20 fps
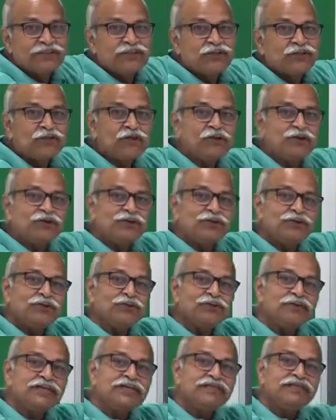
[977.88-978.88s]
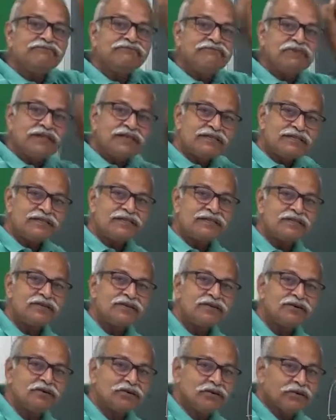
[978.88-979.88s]
So, Newton's first
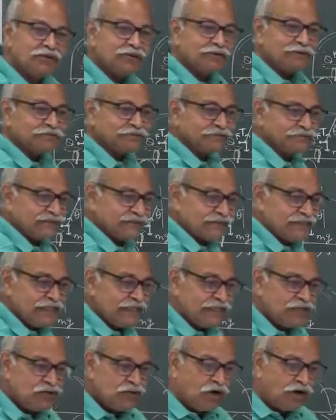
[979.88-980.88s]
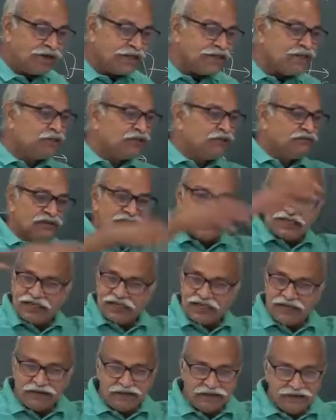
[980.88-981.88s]
law is not a
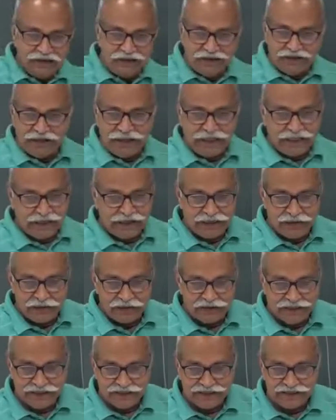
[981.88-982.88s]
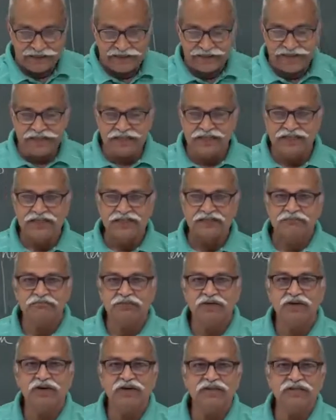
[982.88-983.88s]
universal law as such,
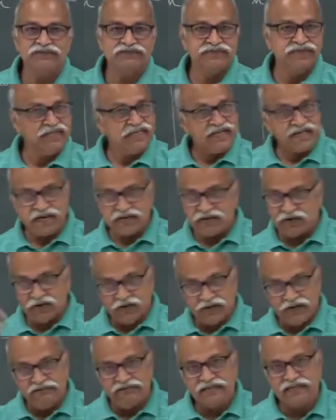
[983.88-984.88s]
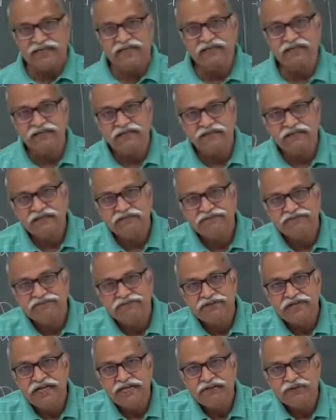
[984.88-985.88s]
because we are always
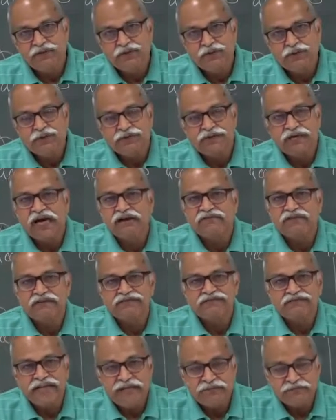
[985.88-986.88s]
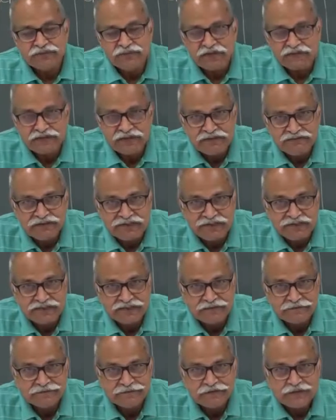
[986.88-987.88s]
free to choose our frames of
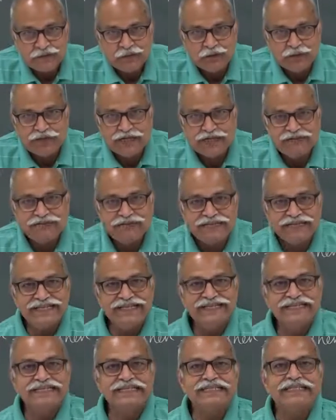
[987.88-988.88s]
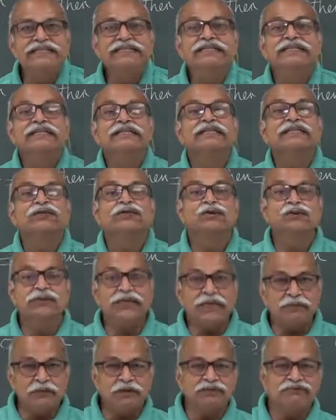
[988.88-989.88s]
reference. Whatever is
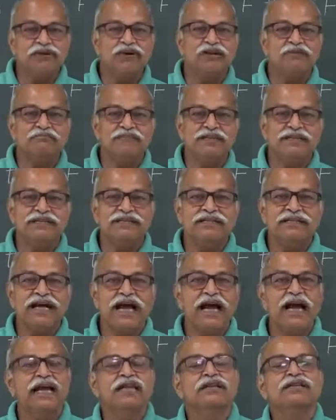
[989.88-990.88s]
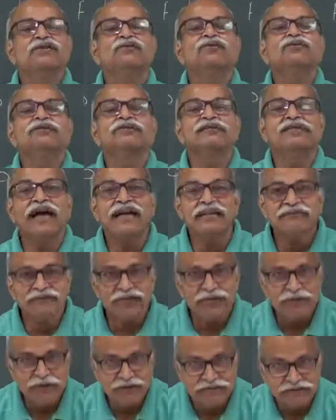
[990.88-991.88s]
suitable for me, I will use that
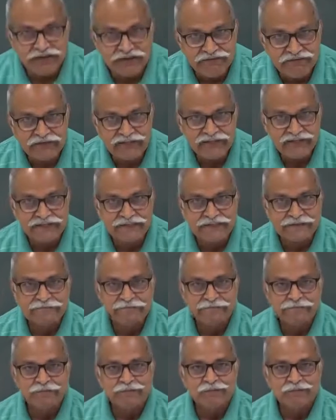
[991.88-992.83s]
frame of reference.